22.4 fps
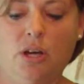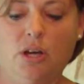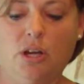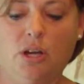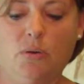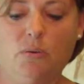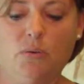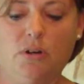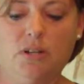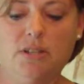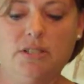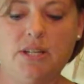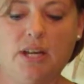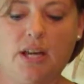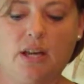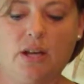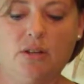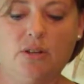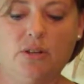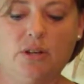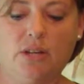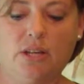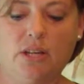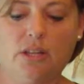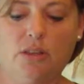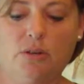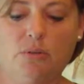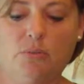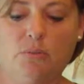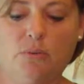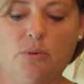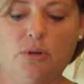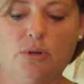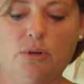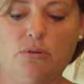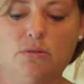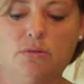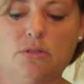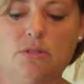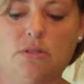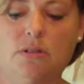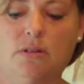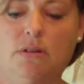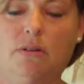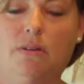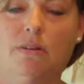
you want to take a look at the roots.